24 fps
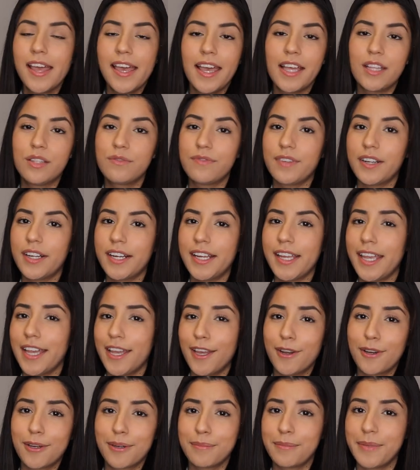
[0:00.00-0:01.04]
it's very
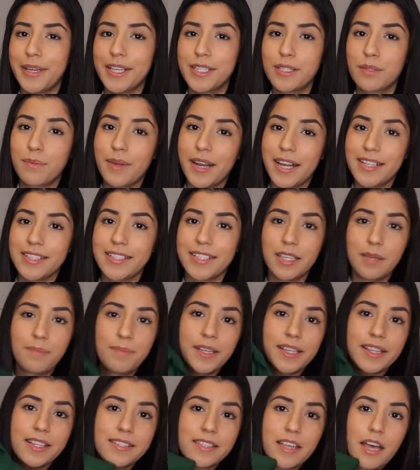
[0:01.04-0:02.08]
hit or miss, but I did
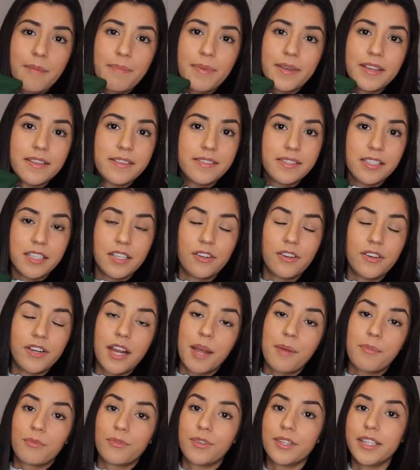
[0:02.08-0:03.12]
pick this up in a 0 and
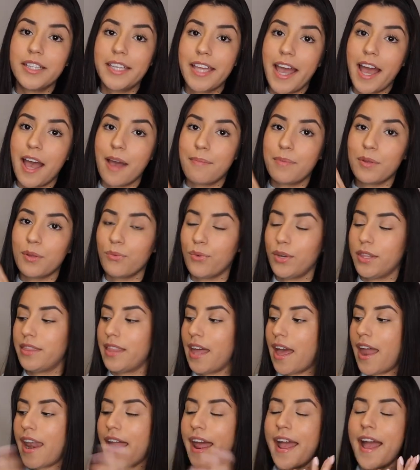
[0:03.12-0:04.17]
I'm really happy with
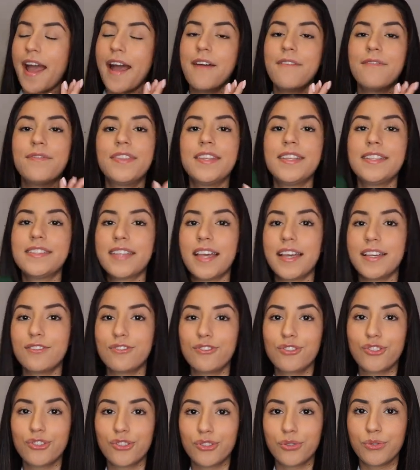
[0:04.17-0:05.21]
that. I have the
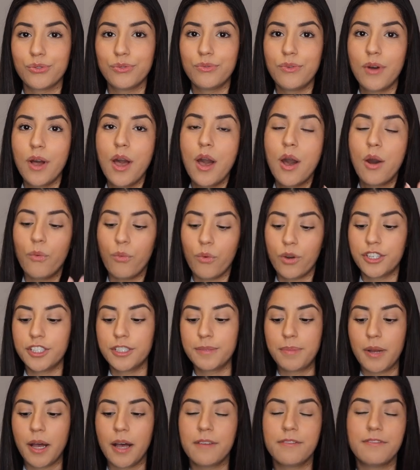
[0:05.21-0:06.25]
size 2
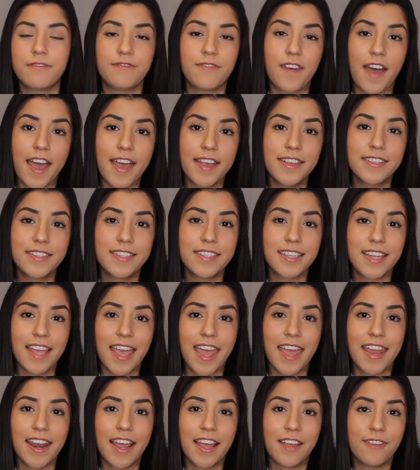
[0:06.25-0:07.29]
Wonderpuff vest,
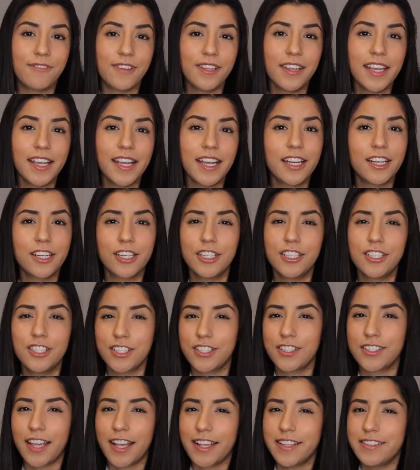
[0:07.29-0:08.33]
and I feel like I could have
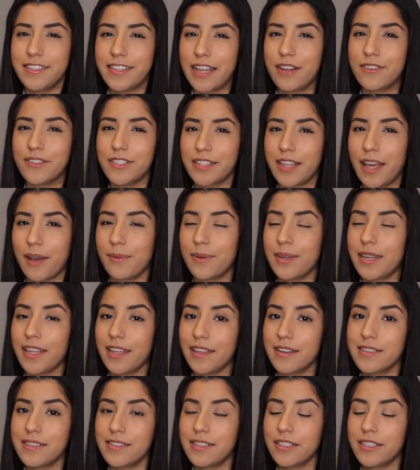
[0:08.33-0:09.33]
just sized down to that one in a